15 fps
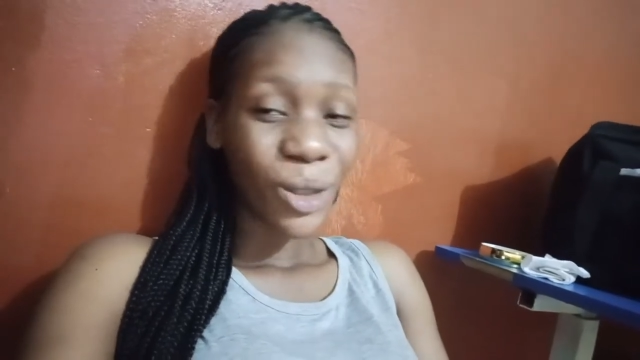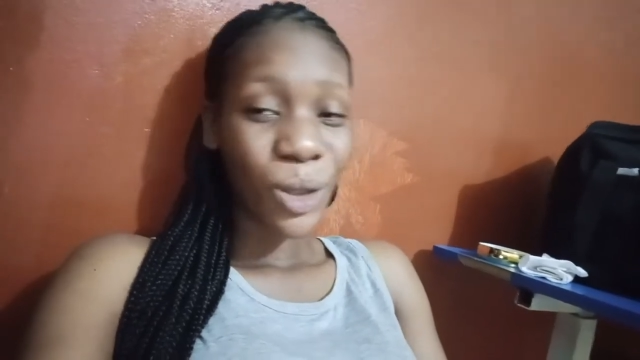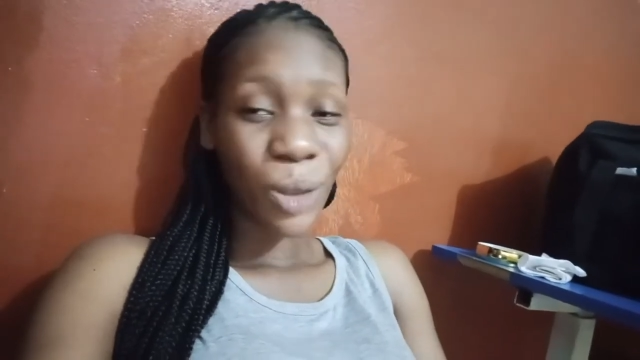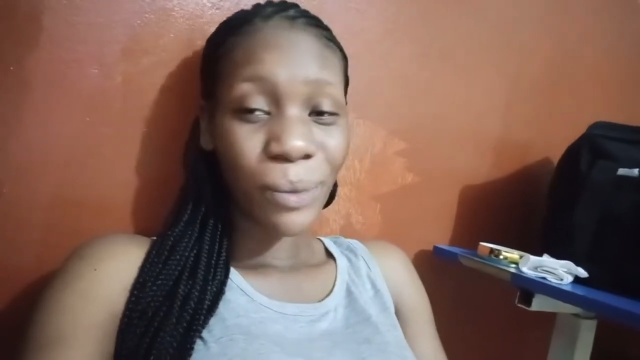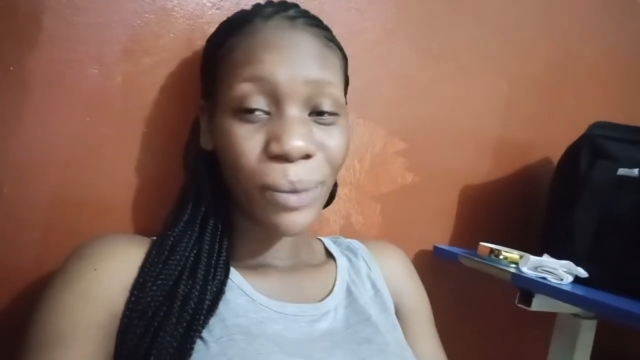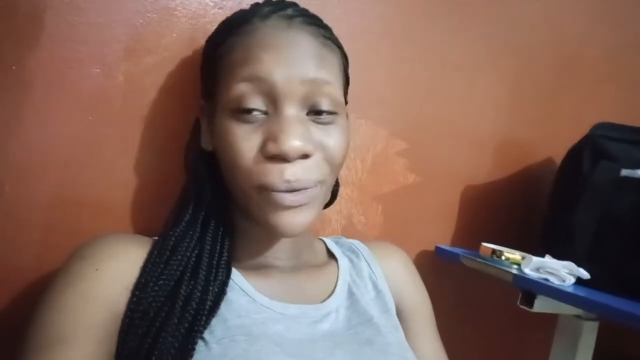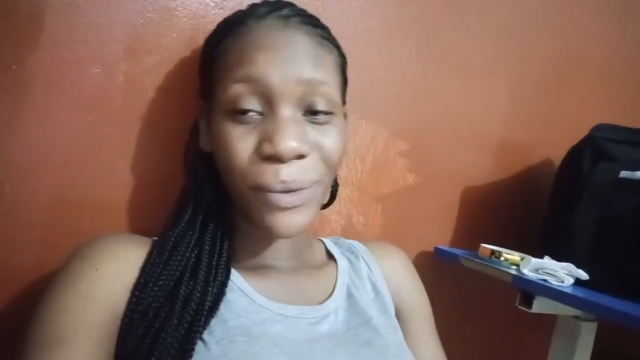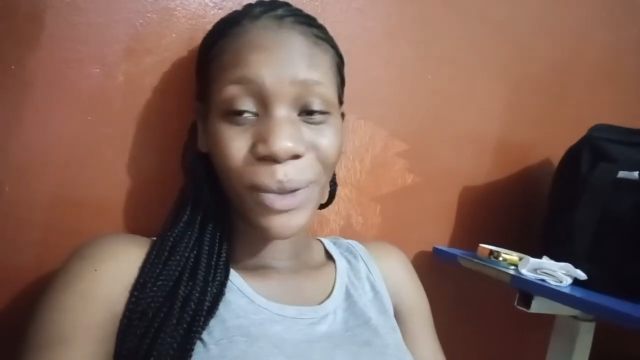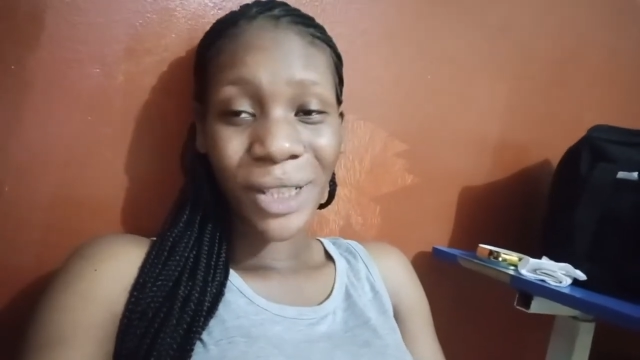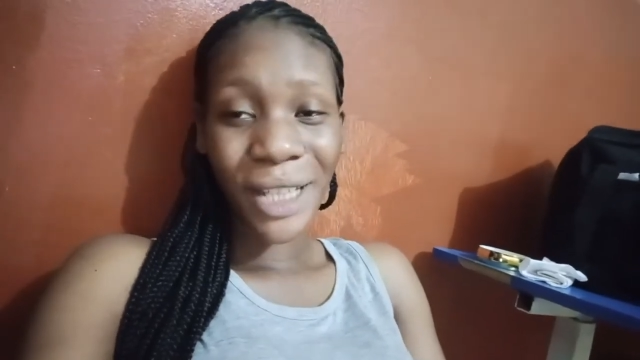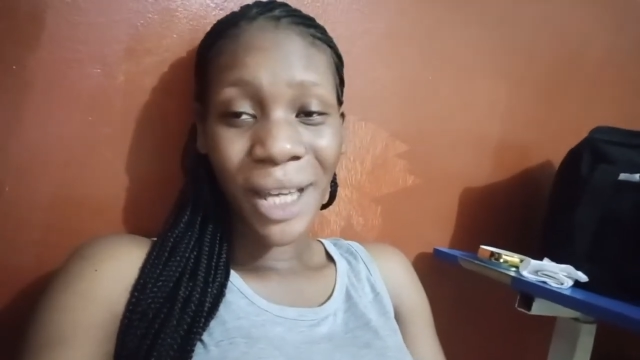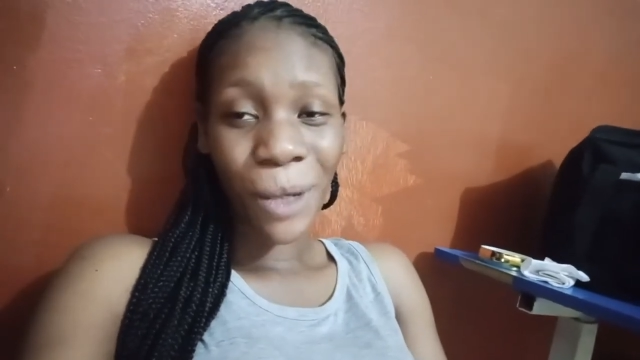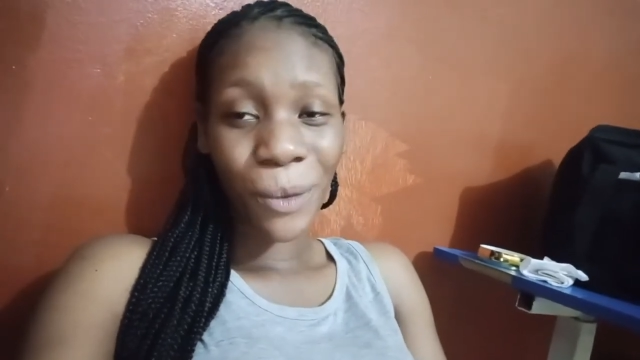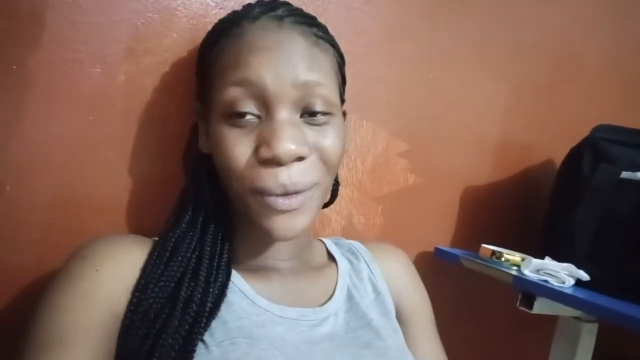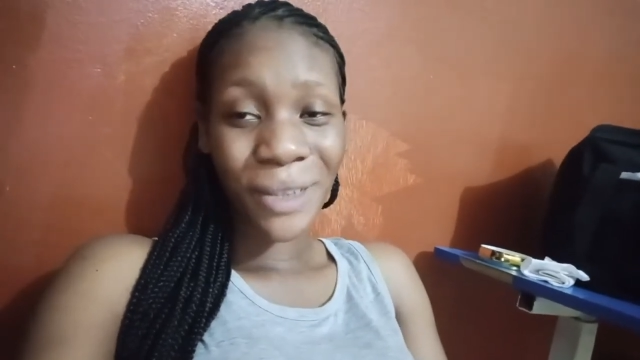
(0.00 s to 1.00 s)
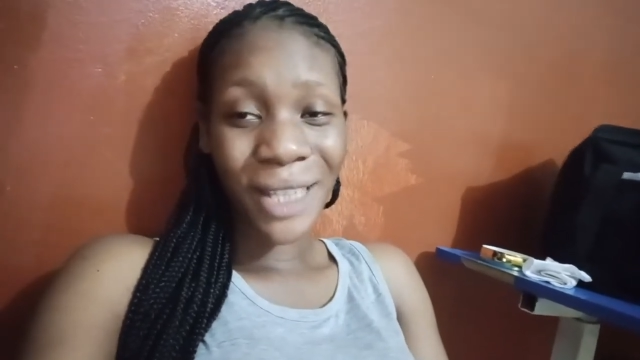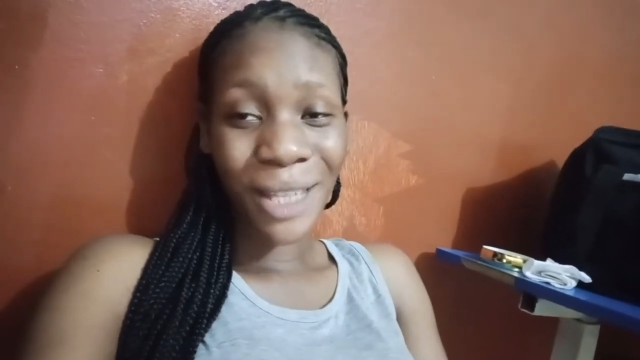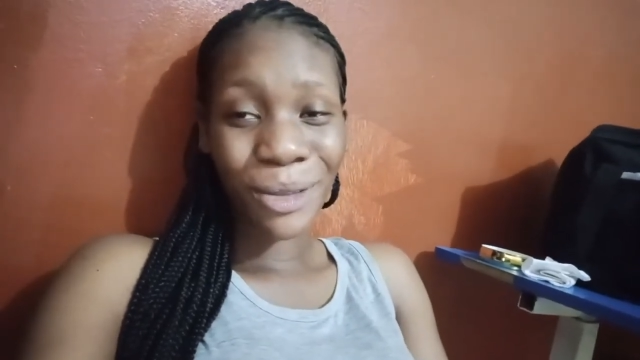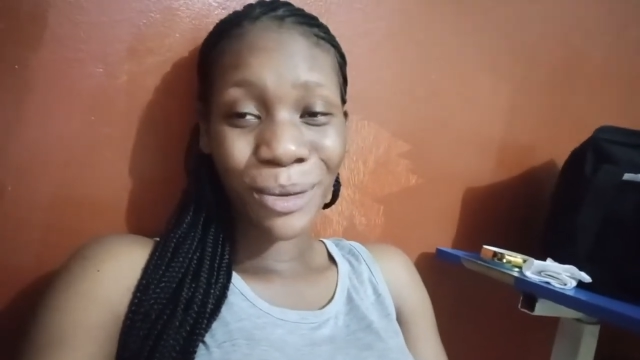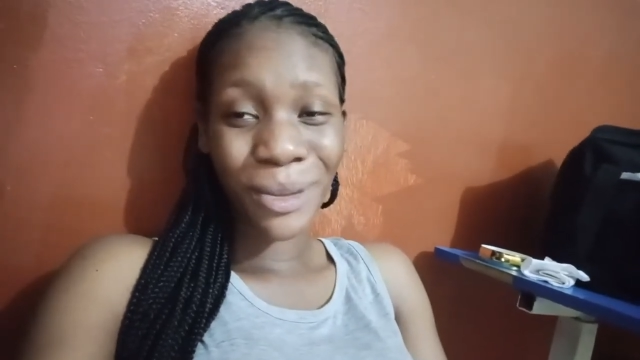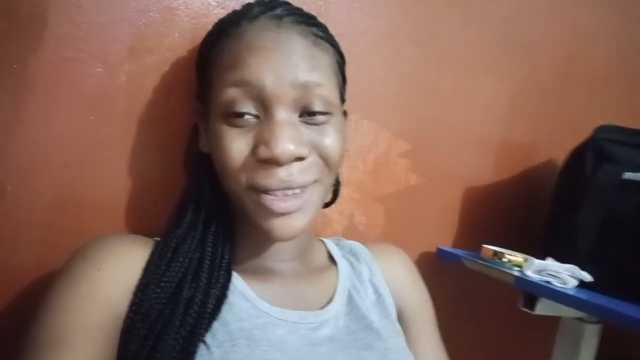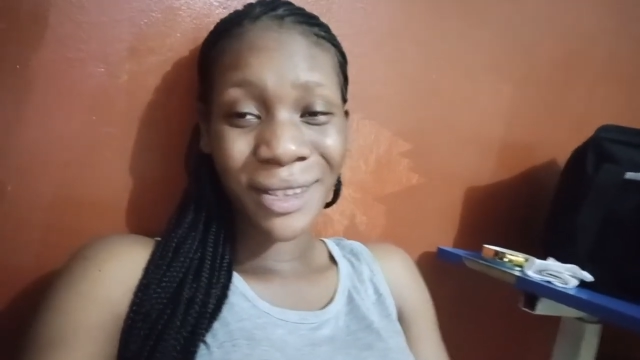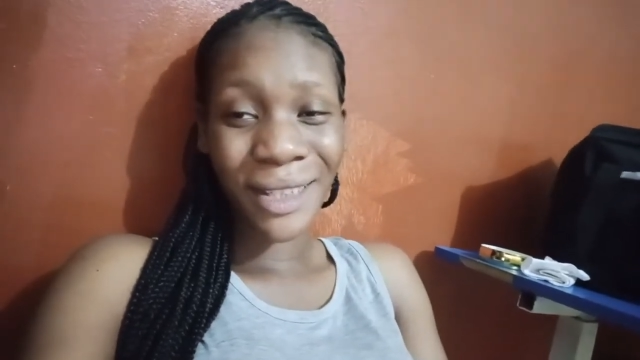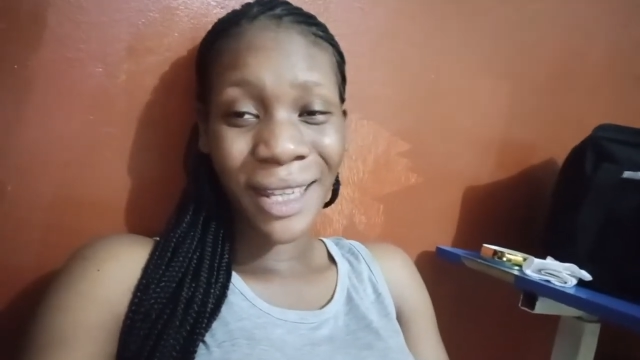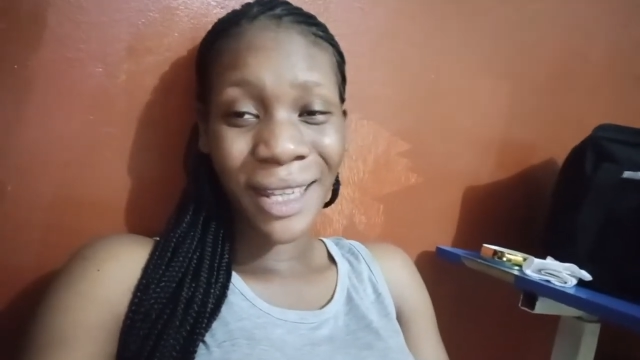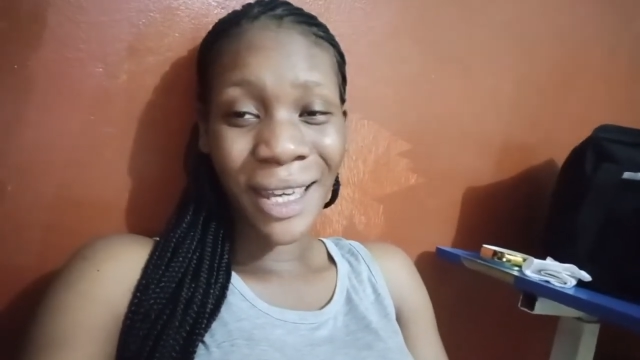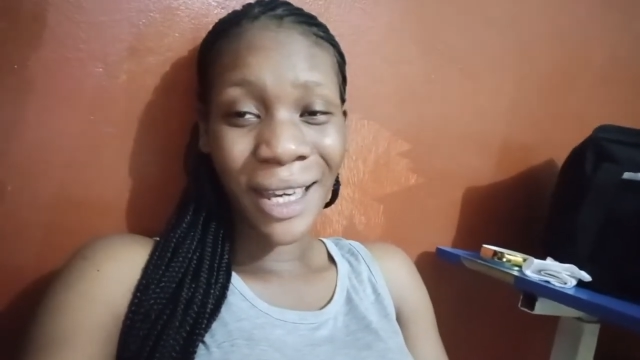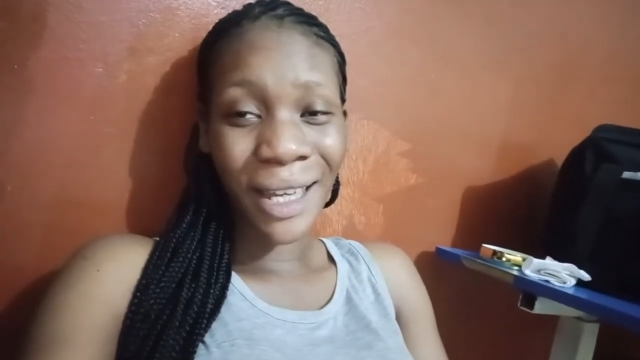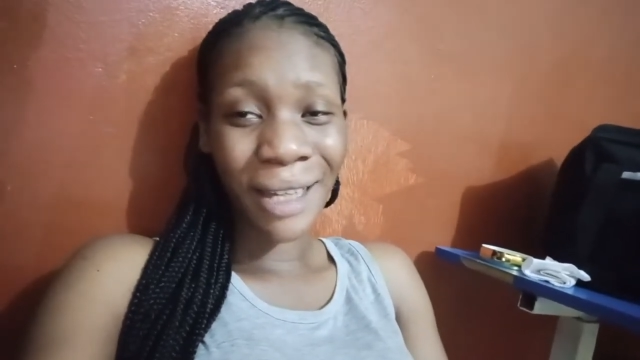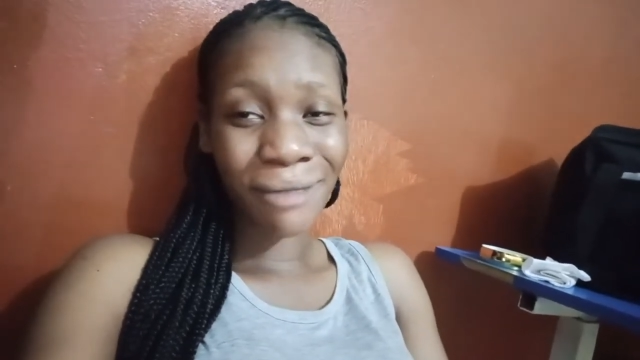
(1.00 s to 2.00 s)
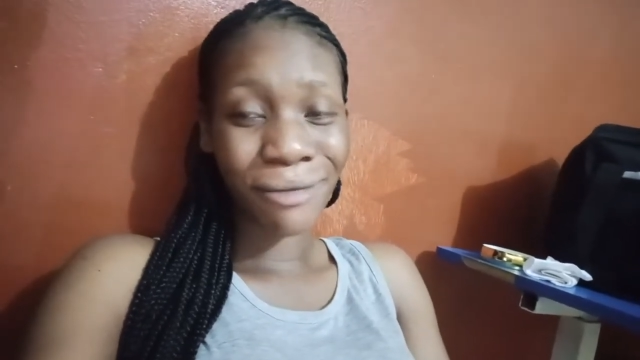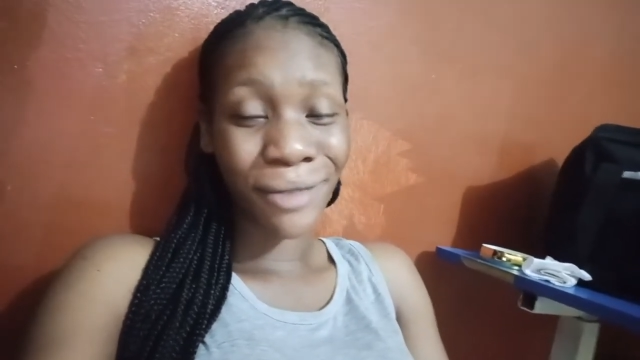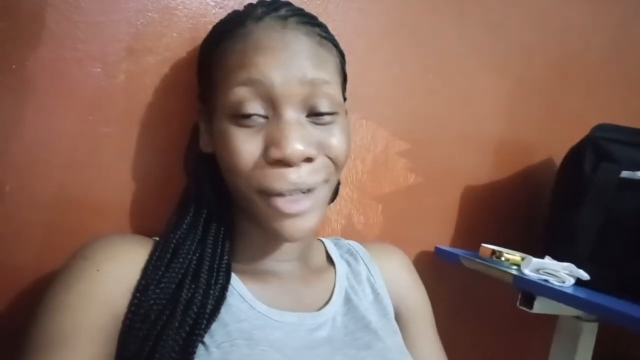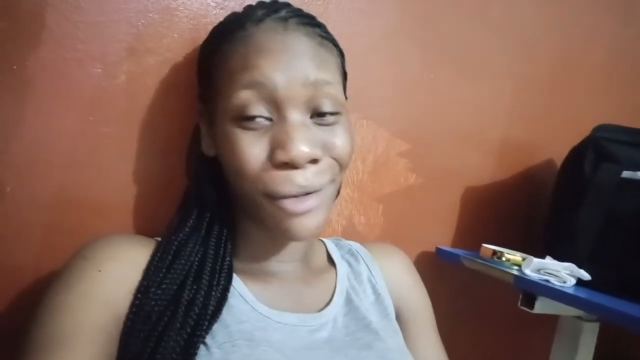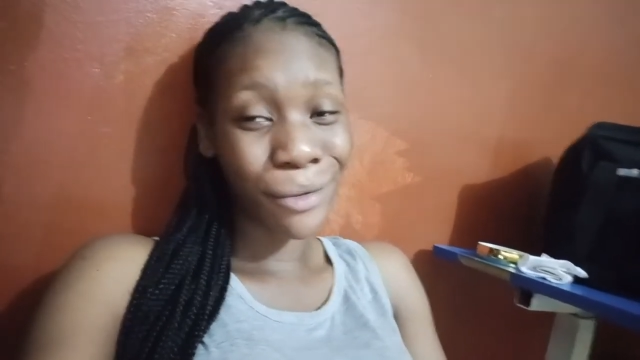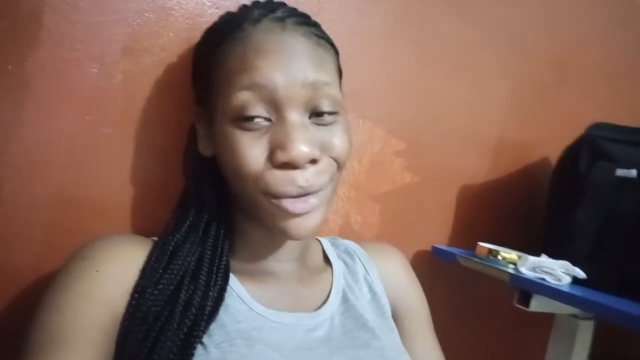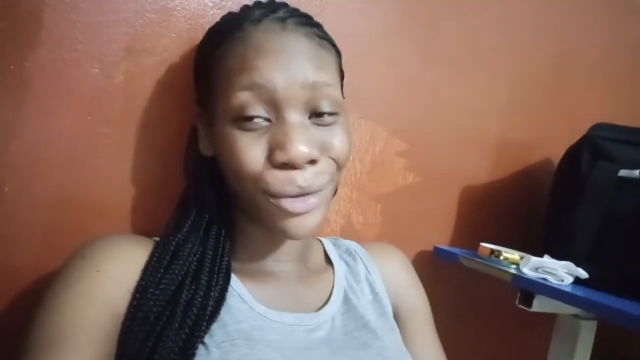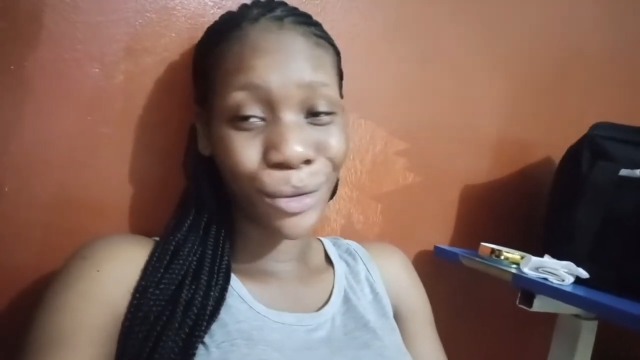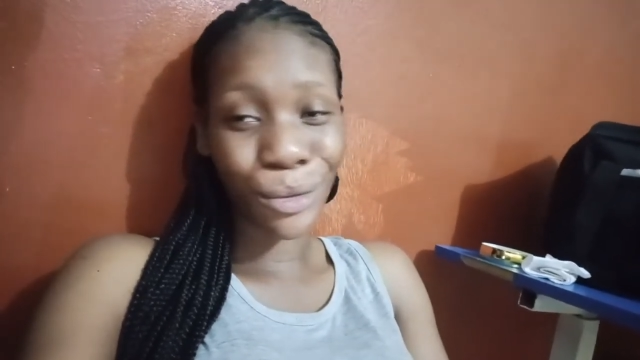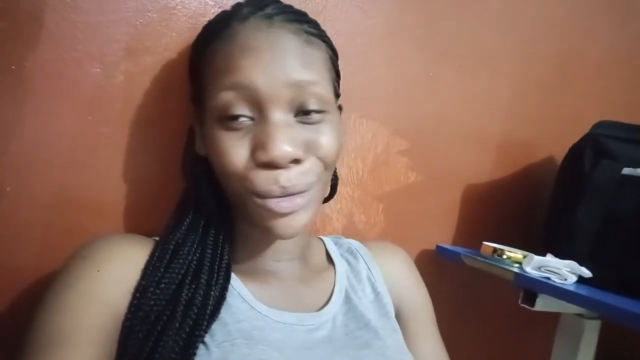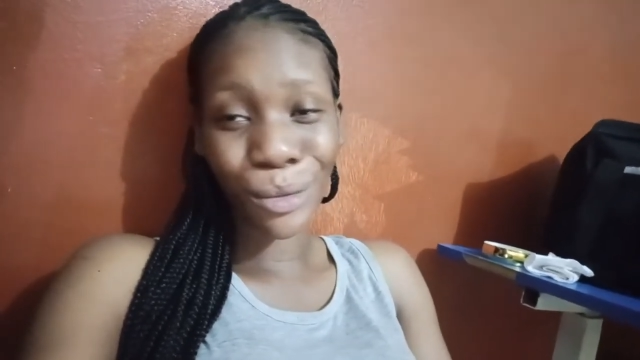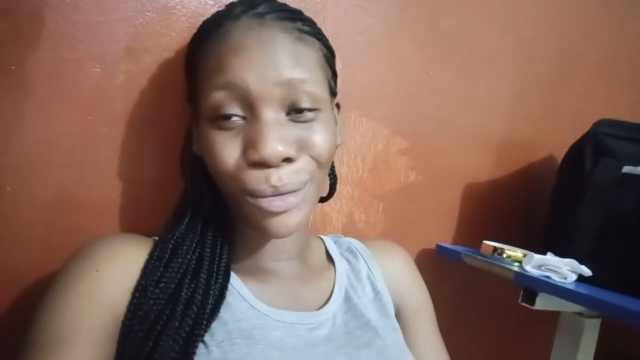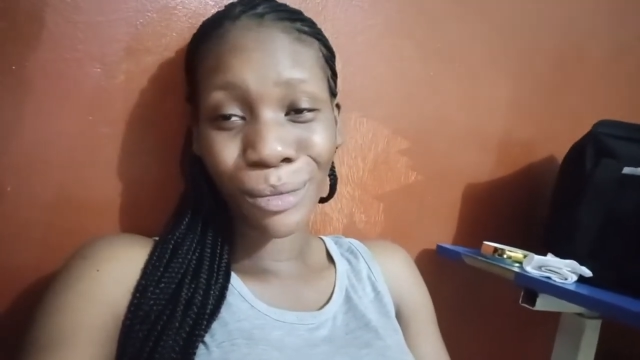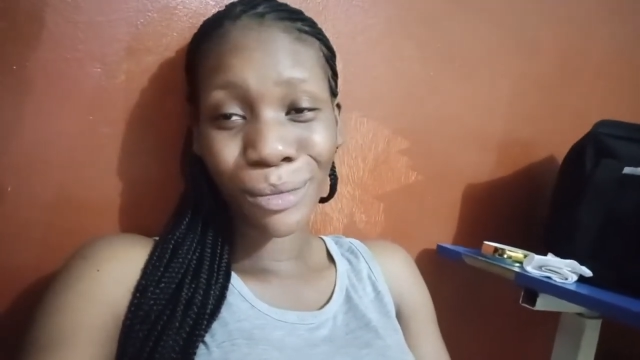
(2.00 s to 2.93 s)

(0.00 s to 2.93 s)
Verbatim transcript: hopefully I'll get to see her very soon